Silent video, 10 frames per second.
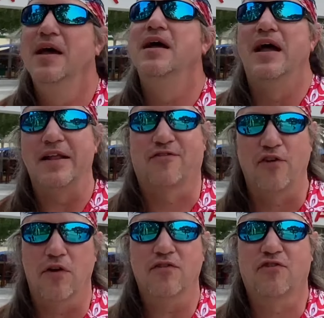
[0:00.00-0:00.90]
It's
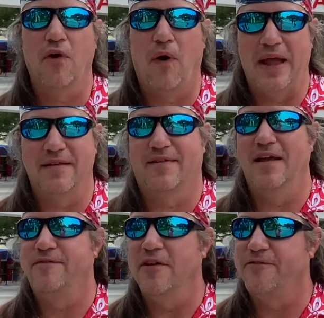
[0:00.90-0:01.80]
your choice.
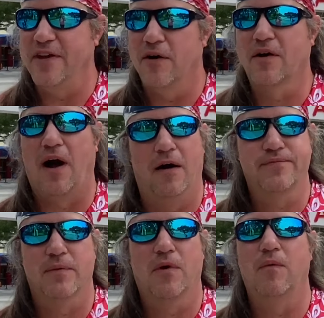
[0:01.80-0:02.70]
If you feel
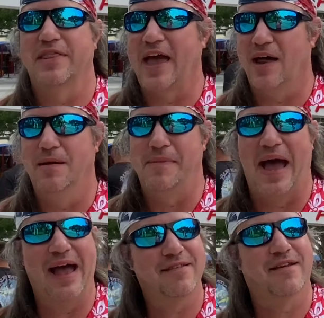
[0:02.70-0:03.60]
comfortable without a
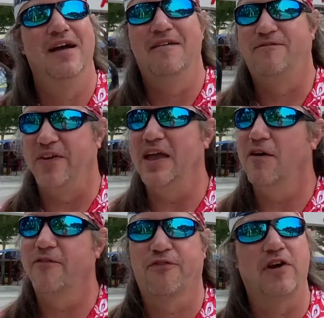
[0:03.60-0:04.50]
mask,
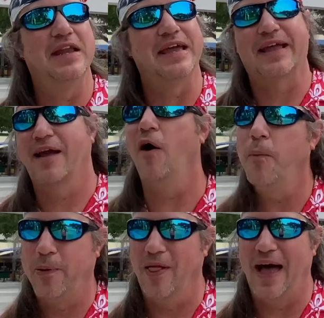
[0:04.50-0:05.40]
feel free to go
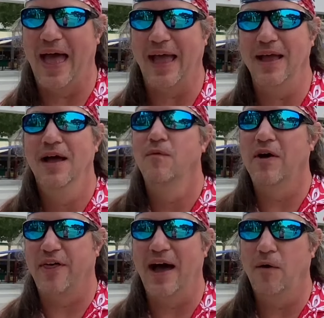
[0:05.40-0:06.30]
play
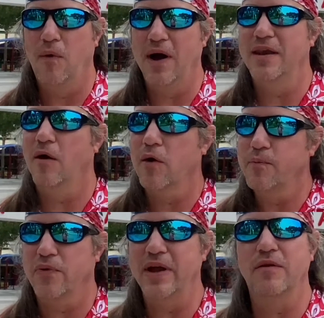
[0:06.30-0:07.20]
without one or
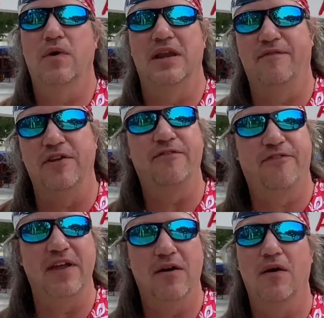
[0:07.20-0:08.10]
bring one if you
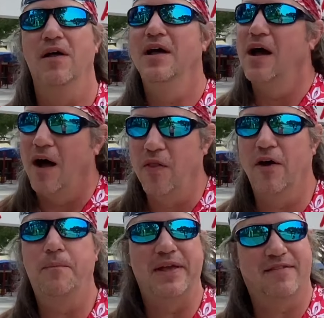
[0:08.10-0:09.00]
feel a
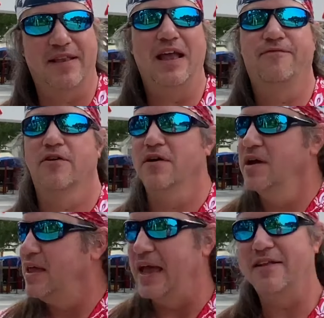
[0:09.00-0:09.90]
little bit safer.
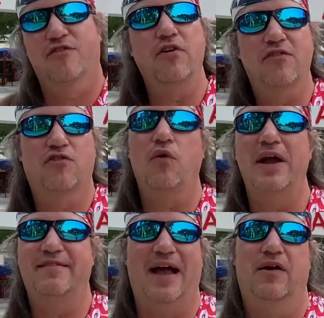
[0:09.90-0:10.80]
It's your
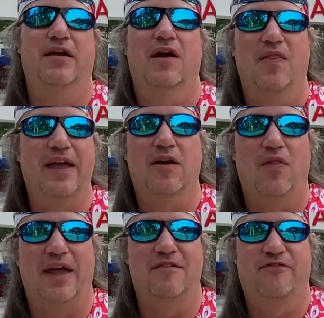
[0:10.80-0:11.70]
choice out here at
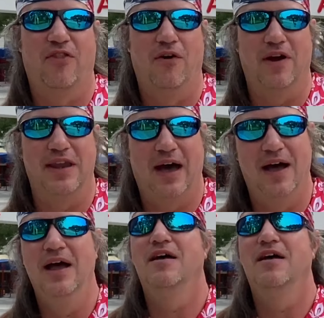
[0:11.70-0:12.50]
Legoland Florida.